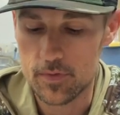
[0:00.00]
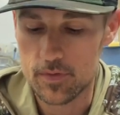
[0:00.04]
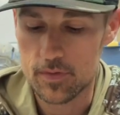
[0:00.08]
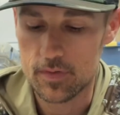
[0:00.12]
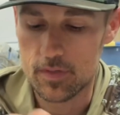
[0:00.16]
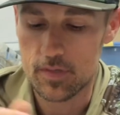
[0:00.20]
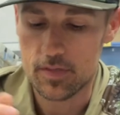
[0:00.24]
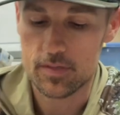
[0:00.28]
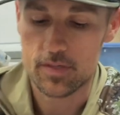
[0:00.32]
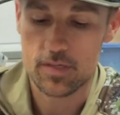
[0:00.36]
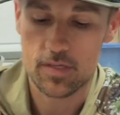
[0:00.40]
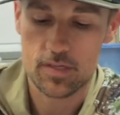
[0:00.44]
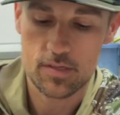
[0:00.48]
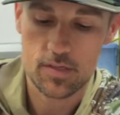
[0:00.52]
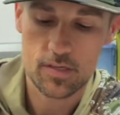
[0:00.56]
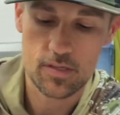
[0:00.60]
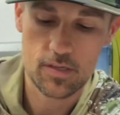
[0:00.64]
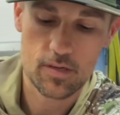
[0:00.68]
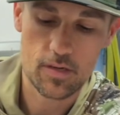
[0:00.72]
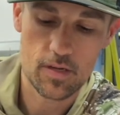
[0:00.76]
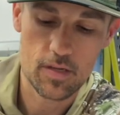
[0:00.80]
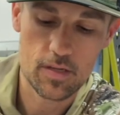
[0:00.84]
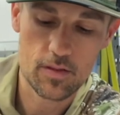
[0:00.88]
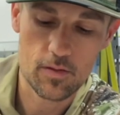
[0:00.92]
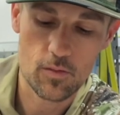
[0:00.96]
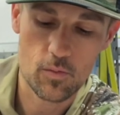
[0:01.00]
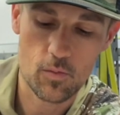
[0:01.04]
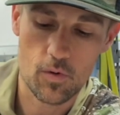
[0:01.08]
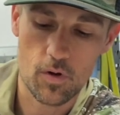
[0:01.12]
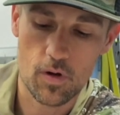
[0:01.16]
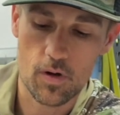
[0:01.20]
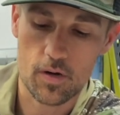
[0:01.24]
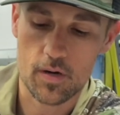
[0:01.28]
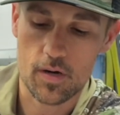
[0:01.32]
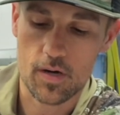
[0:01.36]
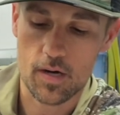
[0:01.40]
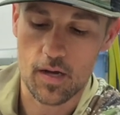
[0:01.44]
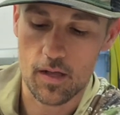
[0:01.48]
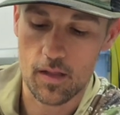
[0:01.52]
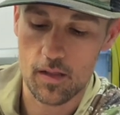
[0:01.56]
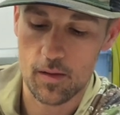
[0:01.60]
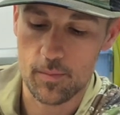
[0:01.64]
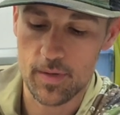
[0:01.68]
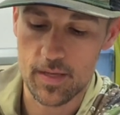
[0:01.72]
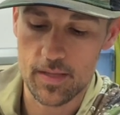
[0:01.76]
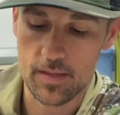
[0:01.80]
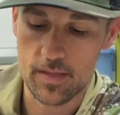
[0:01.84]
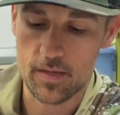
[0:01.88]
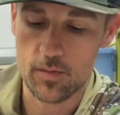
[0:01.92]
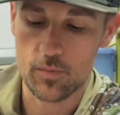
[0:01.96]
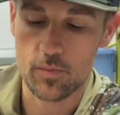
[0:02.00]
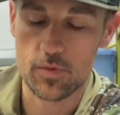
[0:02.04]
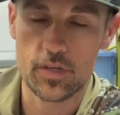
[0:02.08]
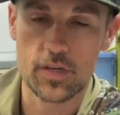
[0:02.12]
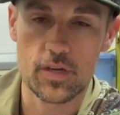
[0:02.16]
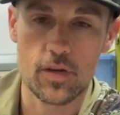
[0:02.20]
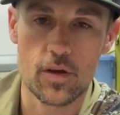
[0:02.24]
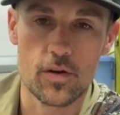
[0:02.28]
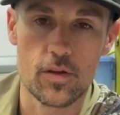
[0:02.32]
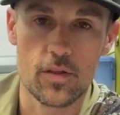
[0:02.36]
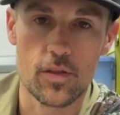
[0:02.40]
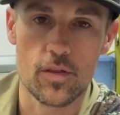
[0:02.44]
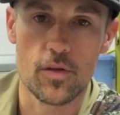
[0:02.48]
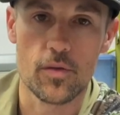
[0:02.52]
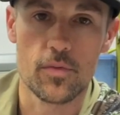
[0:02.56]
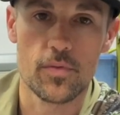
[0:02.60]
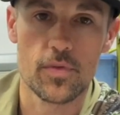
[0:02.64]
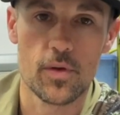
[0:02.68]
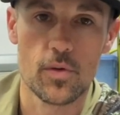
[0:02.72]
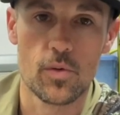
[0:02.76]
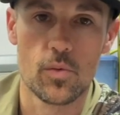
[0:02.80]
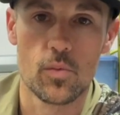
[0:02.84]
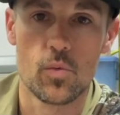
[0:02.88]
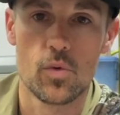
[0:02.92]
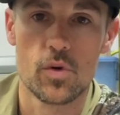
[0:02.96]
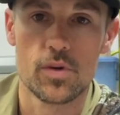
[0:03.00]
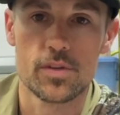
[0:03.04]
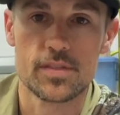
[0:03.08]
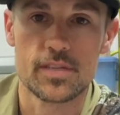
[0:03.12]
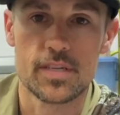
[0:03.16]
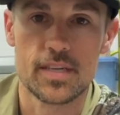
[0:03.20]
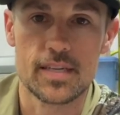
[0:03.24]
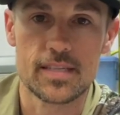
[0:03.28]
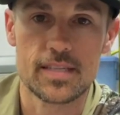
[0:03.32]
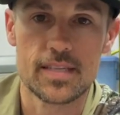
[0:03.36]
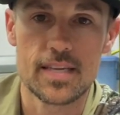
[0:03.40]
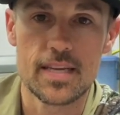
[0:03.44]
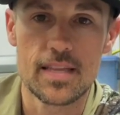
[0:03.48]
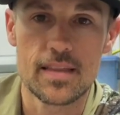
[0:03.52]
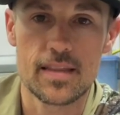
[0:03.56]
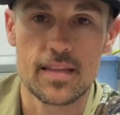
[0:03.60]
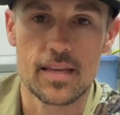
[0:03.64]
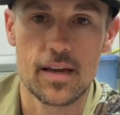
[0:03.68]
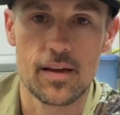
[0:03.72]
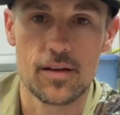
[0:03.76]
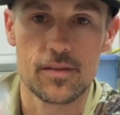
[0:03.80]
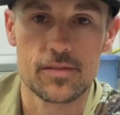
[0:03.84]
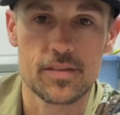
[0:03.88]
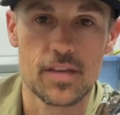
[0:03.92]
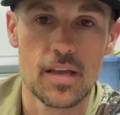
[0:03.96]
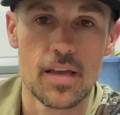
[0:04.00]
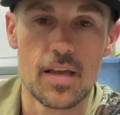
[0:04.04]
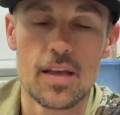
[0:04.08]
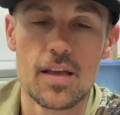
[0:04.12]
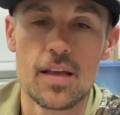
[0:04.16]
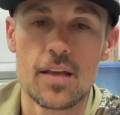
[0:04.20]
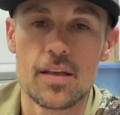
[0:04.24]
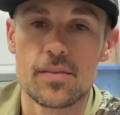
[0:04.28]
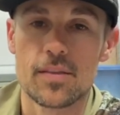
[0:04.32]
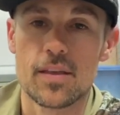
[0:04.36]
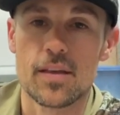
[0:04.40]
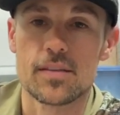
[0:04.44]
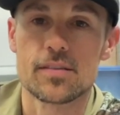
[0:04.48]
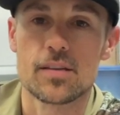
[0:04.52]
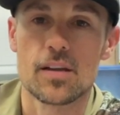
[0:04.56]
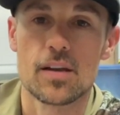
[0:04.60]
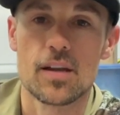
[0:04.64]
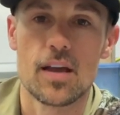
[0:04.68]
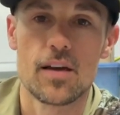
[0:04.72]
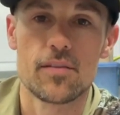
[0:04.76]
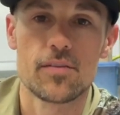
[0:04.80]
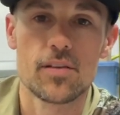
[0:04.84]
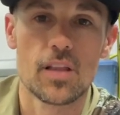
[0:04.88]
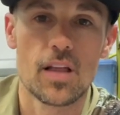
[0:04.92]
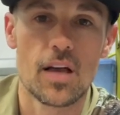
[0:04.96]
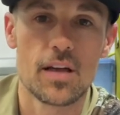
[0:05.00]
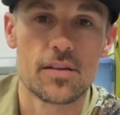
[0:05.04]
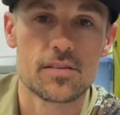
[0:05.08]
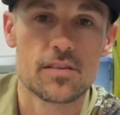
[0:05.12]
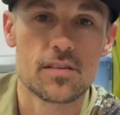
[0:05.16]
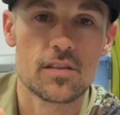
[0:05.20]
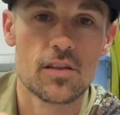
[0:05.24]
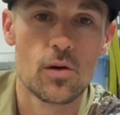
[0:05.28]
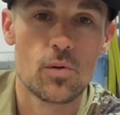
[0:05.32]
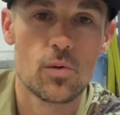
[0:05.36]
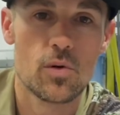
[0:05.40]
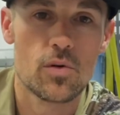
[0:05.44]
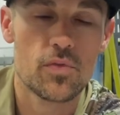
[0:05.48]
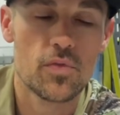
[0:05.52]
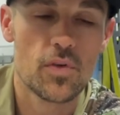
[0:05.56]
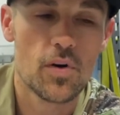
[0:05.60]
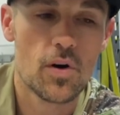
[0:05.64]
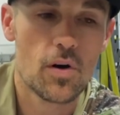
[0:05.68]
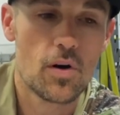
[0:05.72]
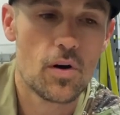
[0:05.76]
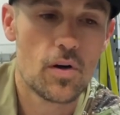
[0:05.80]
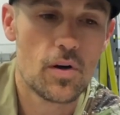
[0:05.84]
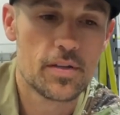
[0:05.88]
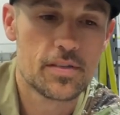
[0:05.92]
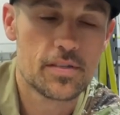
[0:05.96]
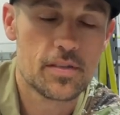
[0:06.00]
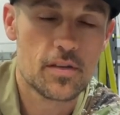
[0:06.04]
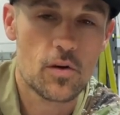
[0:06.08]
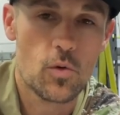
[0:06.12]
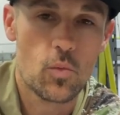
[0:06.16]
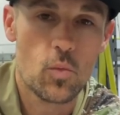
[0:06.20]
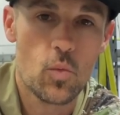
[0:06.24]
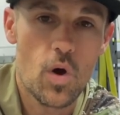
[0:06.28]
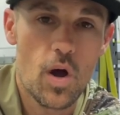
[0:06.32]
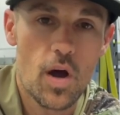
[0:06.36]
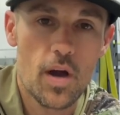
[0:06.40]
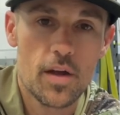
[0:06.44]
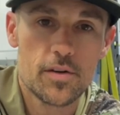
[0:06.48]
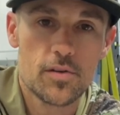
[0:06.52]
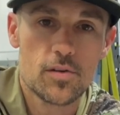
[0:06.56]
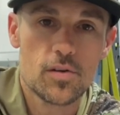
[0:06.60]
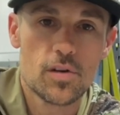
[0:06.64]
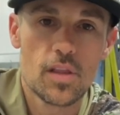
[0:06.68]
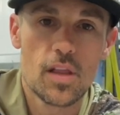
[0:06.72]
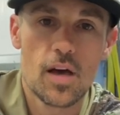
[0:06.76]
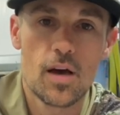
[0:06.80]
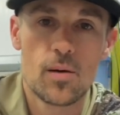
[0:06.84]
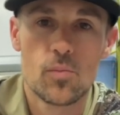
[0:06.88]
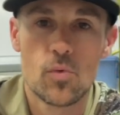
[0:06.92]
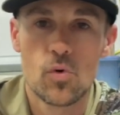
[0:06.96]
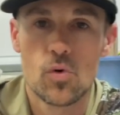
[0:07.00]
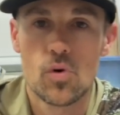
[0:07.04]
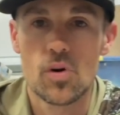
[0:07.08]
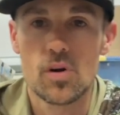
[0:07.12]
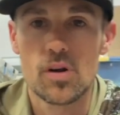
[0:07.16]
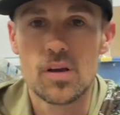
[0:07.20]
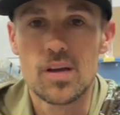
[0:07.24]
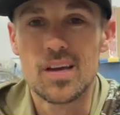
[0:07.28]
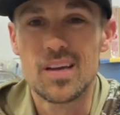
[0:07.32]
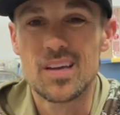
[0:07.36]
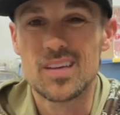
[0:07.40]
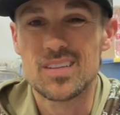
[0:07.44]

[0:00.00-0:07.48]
dissension in the water column. And then when you go to the 1/16 ounce, that's gonna have a lot slower fall. It's gonna wander a lot more.